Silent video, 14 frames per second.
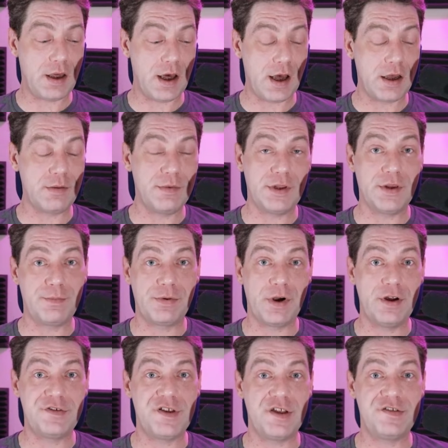I'm in the
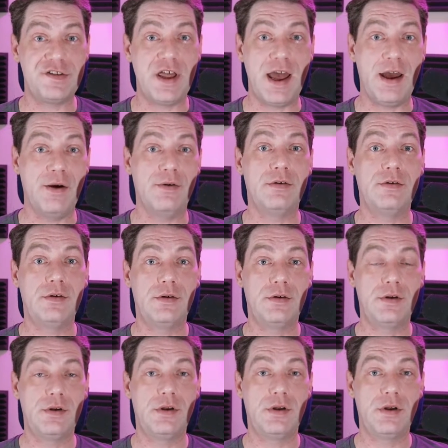process now
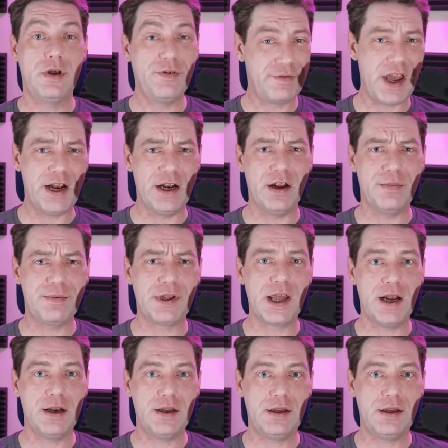of getting up again.